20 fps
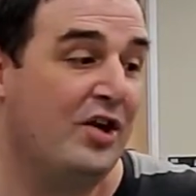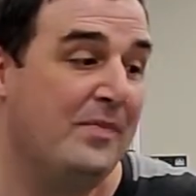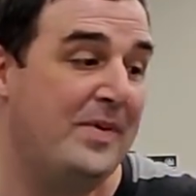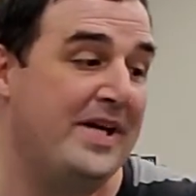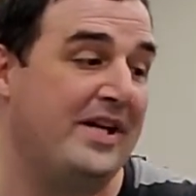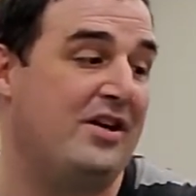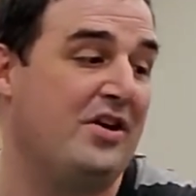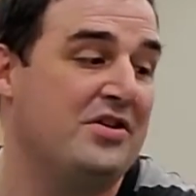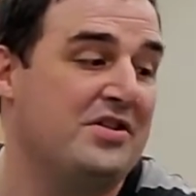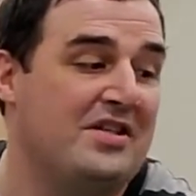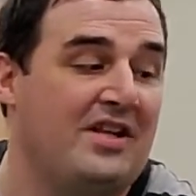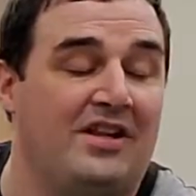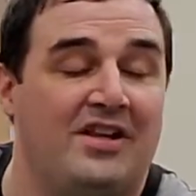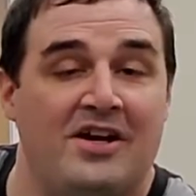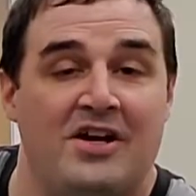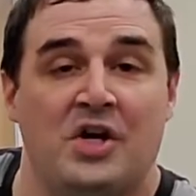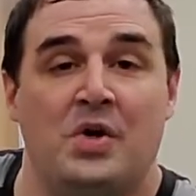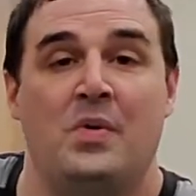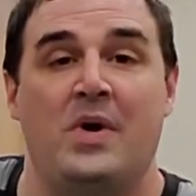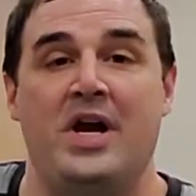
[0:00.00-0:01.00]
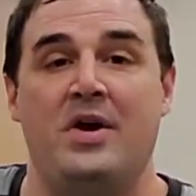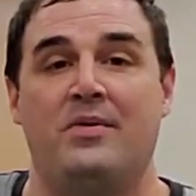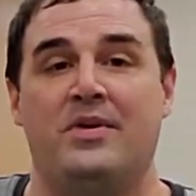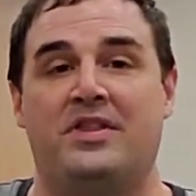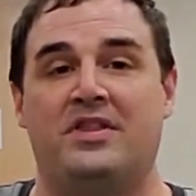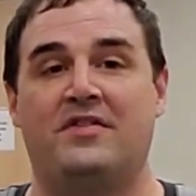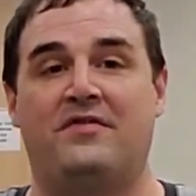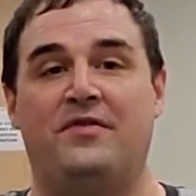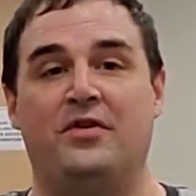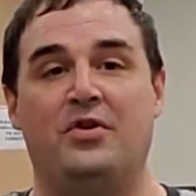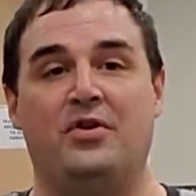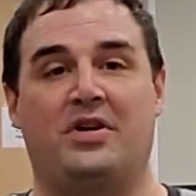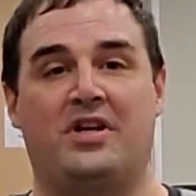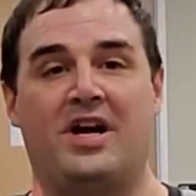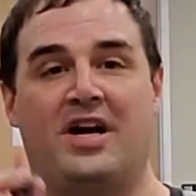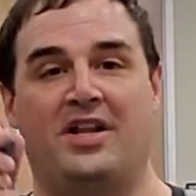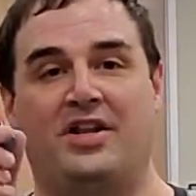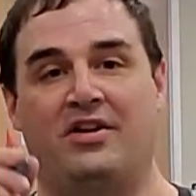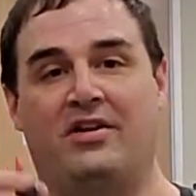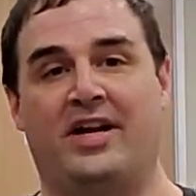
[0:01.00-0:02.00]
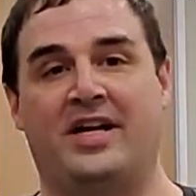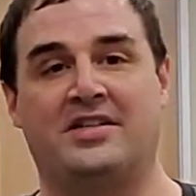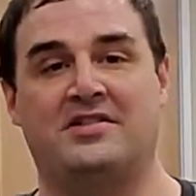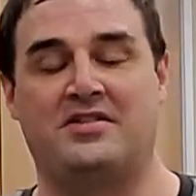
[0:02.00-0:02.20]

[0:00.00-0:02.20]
bit goes a long way with the food coloring,